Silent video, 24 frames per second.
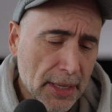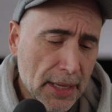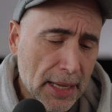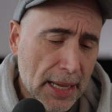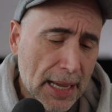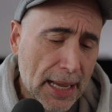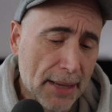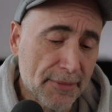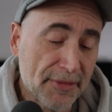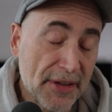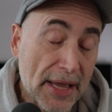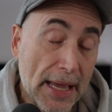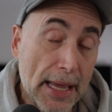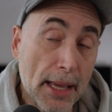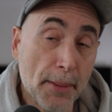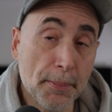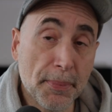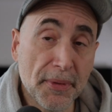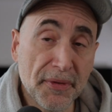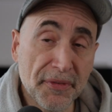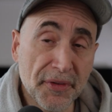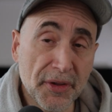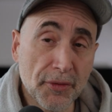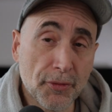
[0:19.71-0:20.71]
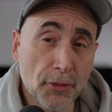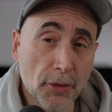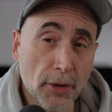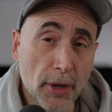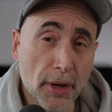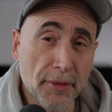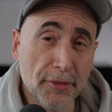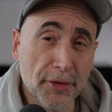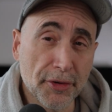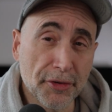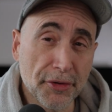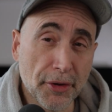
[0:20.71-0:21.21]
Have empathy for
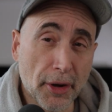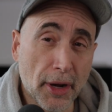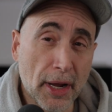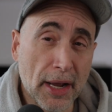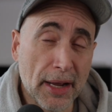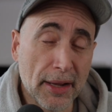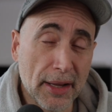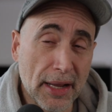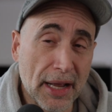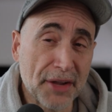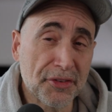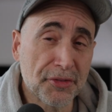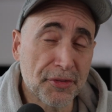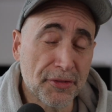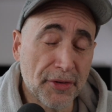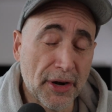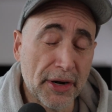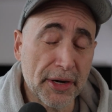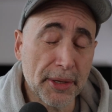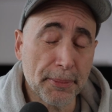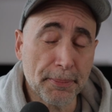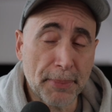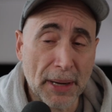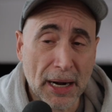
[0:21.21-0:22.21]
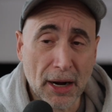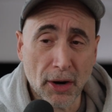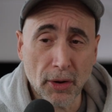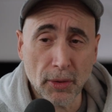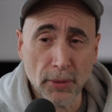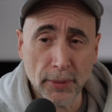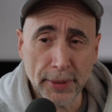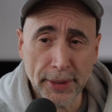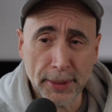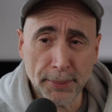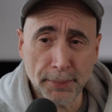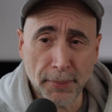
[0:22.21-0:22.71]
others. I, that's very
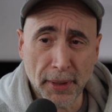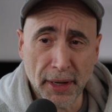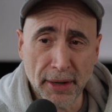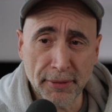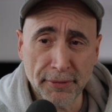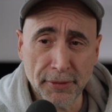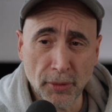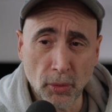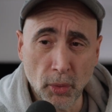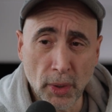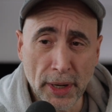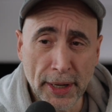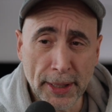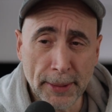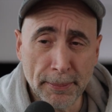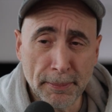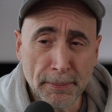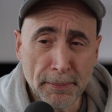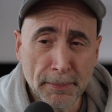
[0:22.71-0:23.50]
empowering, by the way.